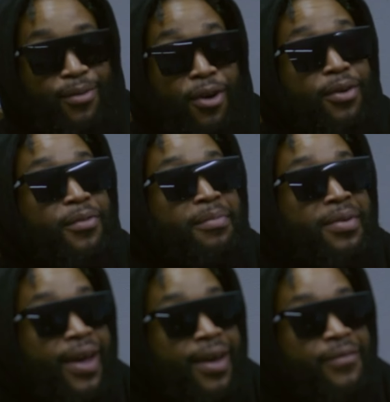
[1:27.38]
working with
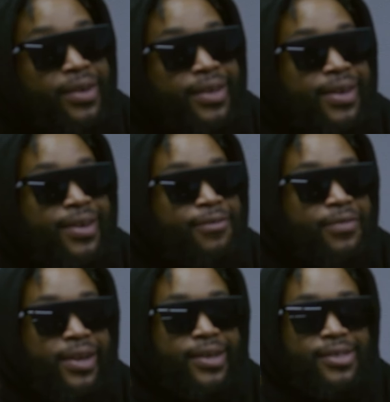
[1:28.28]
behavior kids
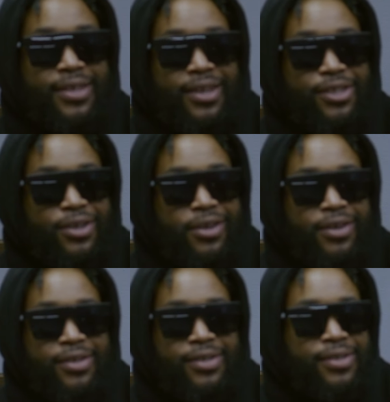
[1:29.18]
for like 6
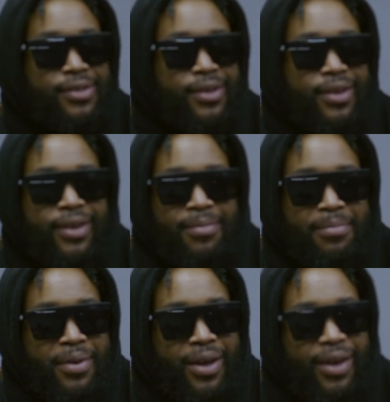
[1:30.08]
years,
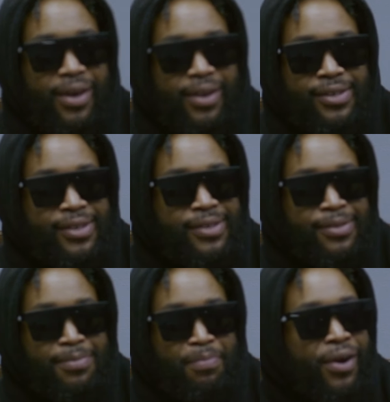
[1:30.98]
man, it
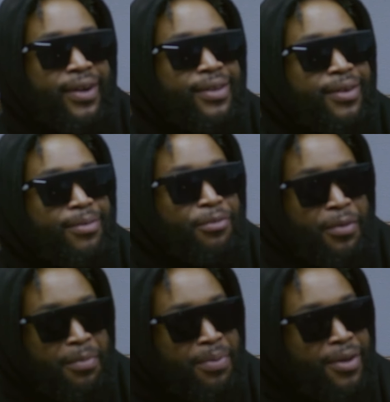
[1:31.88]
just sparked up
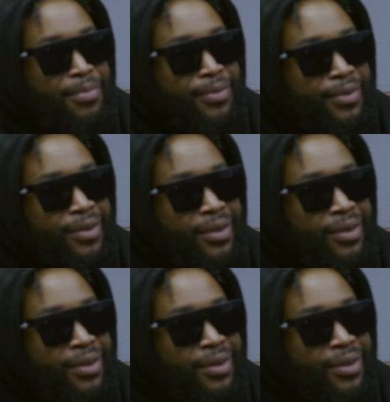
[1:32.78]
real people.